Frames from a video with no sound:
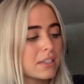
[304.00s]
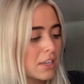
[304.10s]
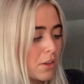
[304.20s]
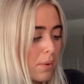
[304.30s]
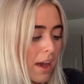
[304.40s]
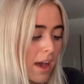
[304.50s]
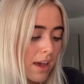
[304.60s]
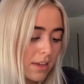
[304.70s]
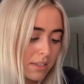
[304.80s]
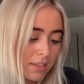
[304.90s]
a
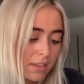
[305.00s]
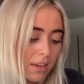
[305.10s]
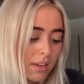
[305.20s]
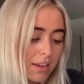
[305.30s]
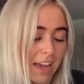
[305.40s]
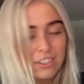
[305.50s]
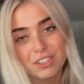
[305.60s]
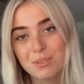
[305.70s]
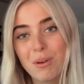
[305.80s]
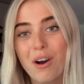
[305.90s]
US
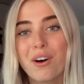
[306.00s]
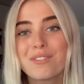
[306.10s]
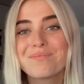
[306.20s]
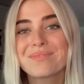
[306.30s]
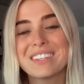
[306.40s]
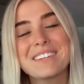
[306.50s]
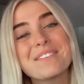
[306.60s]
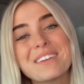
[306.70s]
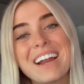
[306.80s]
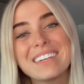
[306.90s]
extra small. It's a
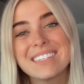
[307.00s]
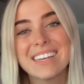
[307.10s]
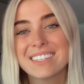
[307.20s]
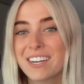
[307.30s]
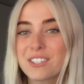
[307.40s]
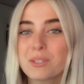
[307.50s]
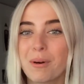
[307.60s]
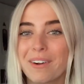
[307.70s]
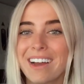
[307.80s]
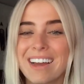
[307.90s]
United States extra
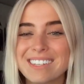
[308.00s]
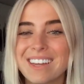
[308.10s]
small, guys.